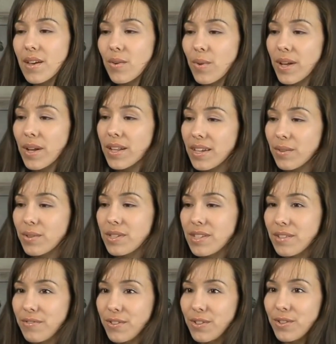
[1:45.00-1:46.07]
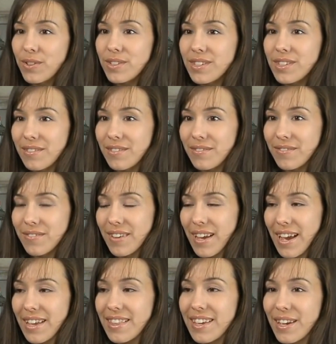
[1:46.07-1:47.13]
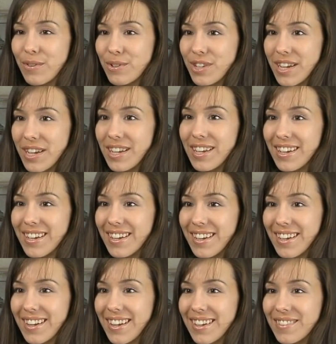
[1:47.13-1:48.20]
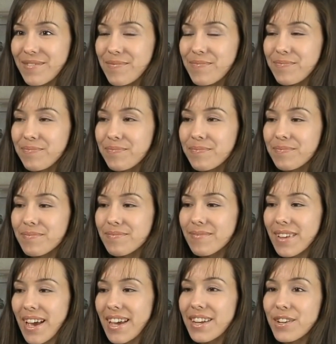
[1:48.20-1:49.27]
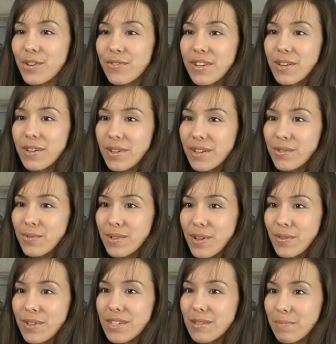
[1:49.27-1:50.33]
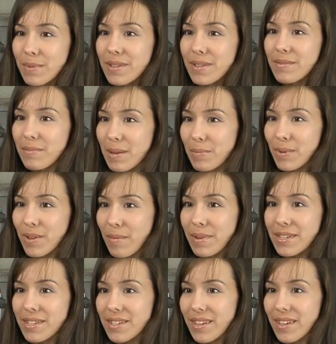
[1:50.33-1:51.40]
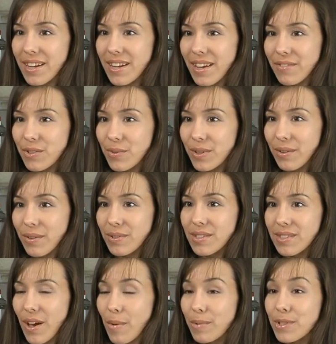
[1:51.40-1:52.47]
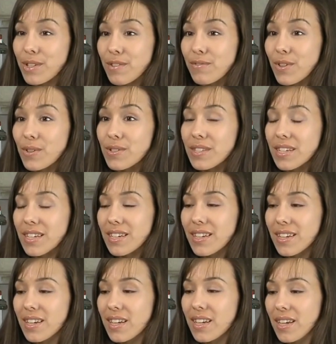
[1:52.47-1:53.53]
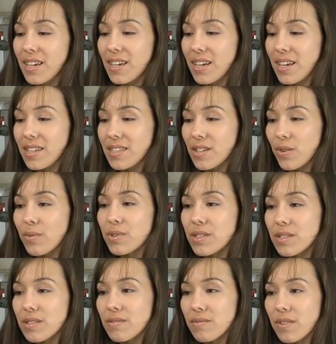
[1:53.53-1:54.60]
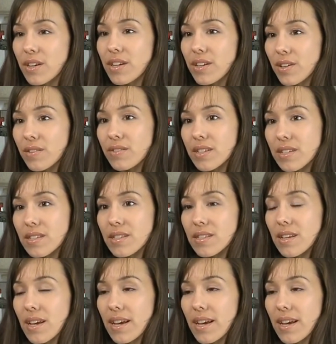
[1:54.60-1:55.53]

Well, it was difficult. I think I was shaking, and I didn't know if anyone else would notice, but people commented on it afterward. I was almost convulsing. So I was very nervous.